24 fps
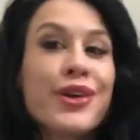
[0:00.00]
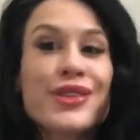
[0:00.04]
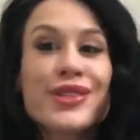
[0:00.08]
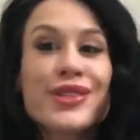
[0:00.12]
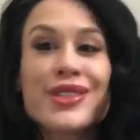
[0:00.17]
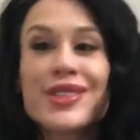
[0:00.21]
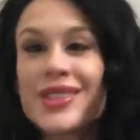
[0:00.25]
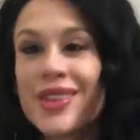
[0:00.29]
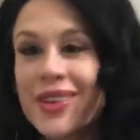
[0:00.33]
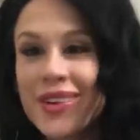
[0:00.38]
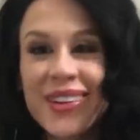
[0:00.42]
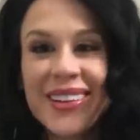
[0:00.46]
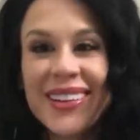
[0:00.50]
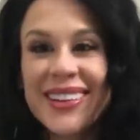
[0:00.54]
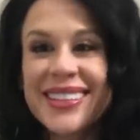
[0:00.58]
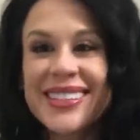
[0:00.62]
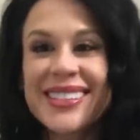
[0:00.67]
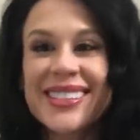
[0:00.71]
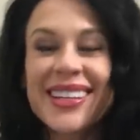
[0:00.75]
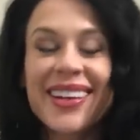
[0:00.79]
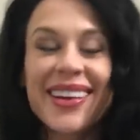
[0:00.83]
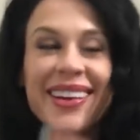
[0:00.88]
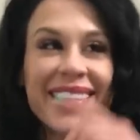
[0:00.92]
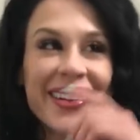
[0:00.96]
We are so close
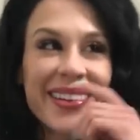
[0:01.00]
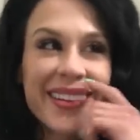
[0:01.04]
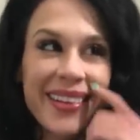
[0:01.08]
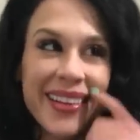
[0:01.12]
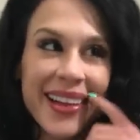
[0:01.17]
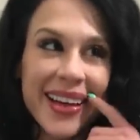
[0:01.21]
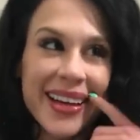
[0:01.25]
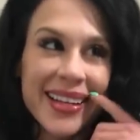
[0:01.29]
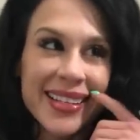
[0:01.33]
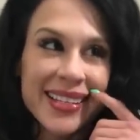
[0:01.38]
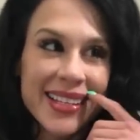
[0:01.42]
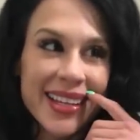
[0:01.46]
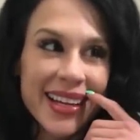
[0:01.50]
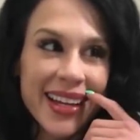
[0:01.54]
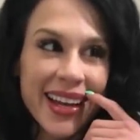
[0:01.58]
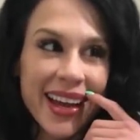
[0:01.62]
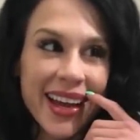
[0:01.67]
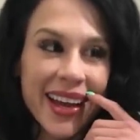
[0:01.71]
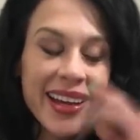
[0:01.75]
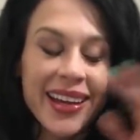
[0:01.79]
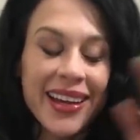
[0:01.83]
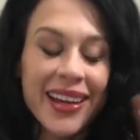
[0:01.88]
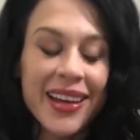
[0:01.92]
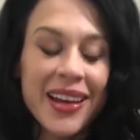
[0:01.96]
to the Arnold Classic.
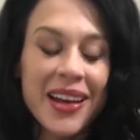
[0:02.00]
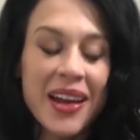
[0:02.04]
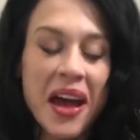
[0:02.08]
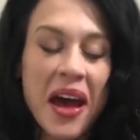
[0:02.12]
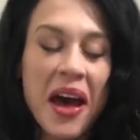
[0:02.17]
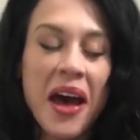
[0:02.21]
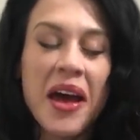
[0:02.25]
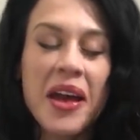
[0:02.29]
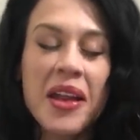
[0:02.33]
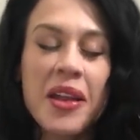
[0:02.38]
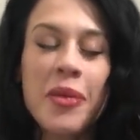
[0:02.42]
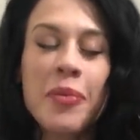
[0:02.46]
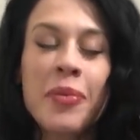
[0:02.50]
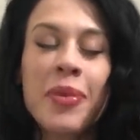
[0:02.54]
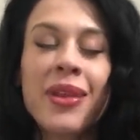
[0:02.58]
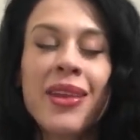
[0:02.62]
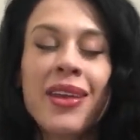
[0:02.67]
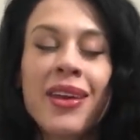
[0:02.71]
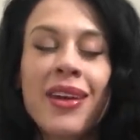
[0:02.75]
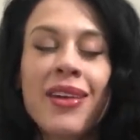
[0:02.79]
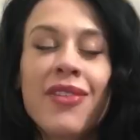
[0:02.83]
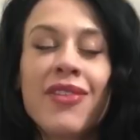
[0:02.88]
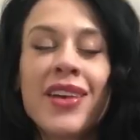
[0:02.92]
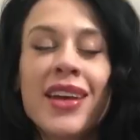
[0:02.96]
I cannot
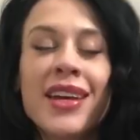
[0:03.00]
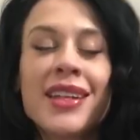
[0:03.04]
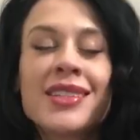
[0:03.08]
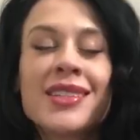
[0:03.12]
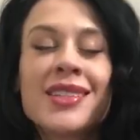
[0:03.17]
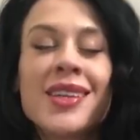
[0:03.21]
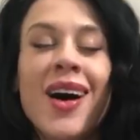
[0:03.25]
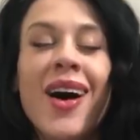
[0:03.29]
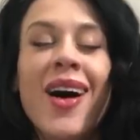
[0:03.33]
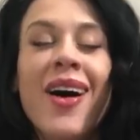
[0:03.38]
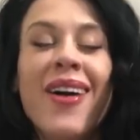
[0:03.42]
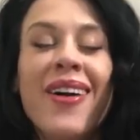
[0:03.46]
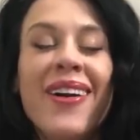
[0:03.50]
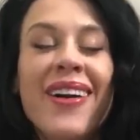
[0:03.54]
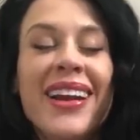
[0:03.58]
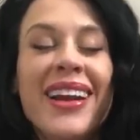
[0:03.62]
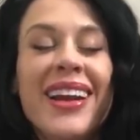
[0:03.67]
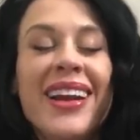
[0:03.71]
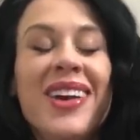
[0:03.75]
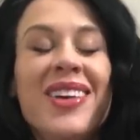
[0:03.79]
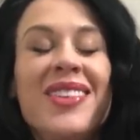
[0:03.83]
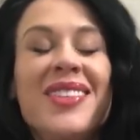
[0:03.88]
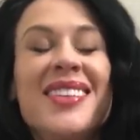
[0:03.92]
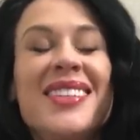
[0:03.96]
believe it's
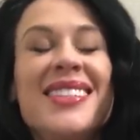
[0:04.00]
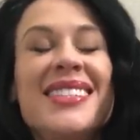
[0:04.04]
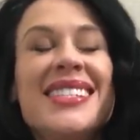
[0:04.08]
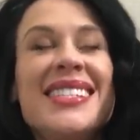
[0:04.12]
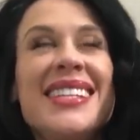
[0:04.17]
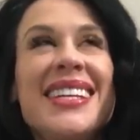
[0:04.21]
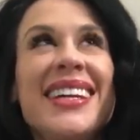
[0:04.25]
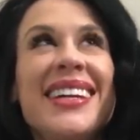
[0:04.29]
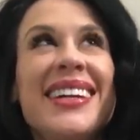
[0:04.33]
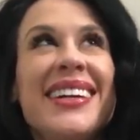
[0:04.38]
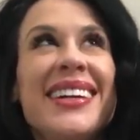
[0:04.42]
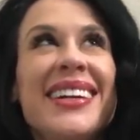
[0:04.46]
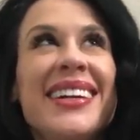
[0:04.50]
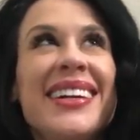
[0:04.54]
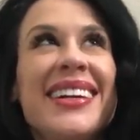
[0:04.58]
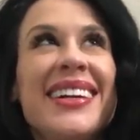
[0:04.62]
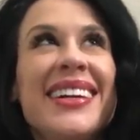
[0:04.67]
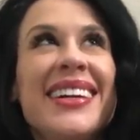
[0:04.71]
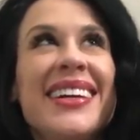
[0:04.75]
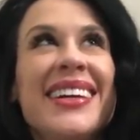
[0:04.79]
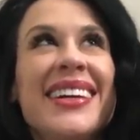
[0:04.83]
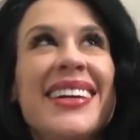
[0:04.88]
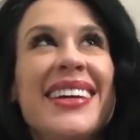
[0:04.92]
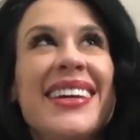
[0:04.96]
already almost here.